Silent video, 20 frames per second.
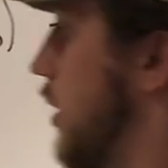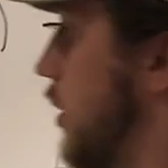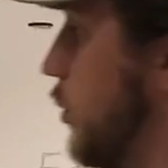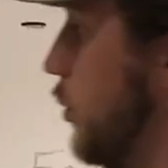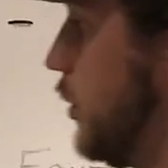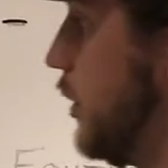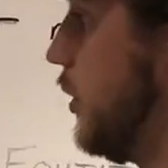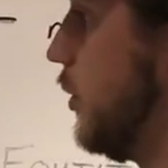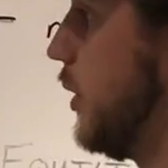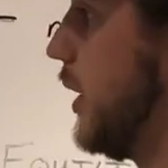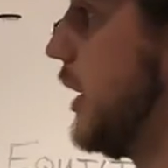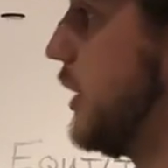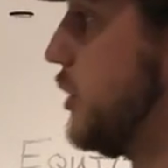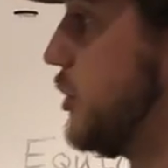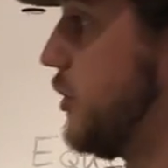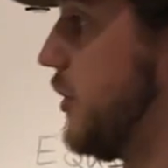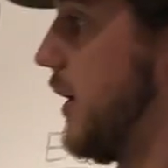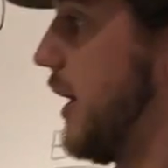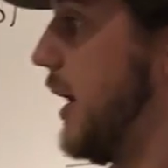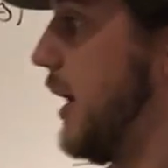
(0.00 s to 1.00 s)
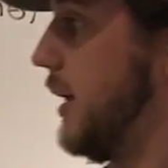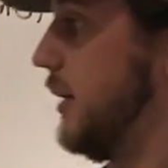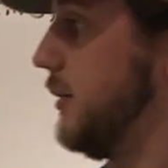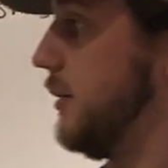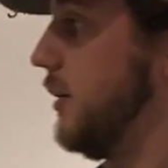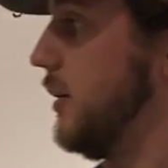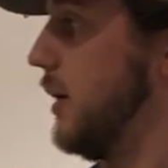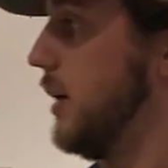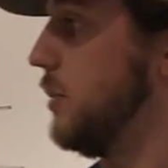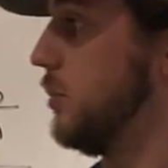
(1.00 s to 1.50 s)
Rearrange that
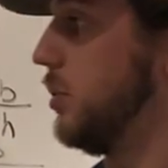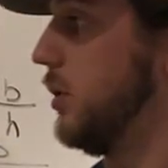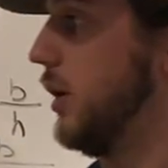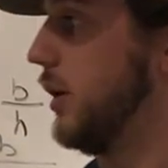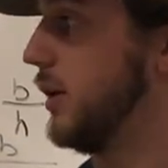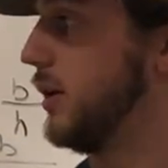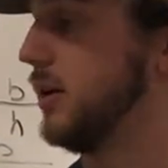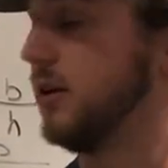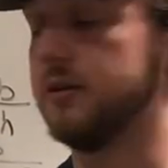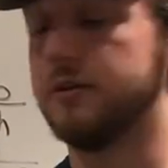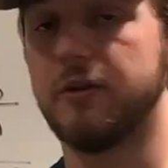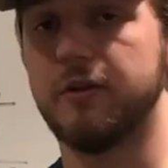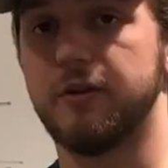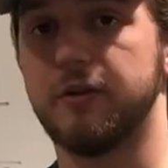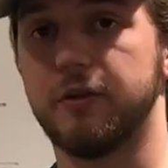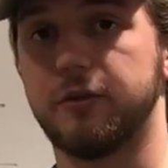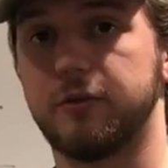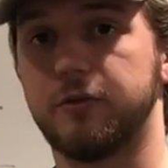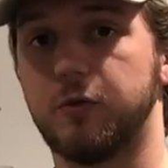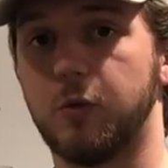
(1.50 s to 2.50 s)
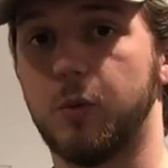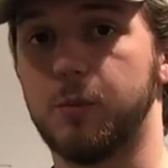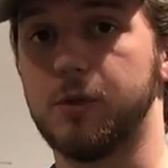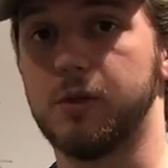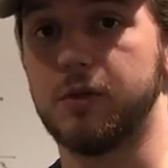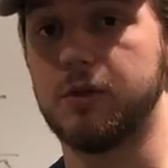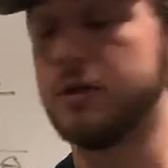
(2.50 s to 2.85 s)
and plug it into this formula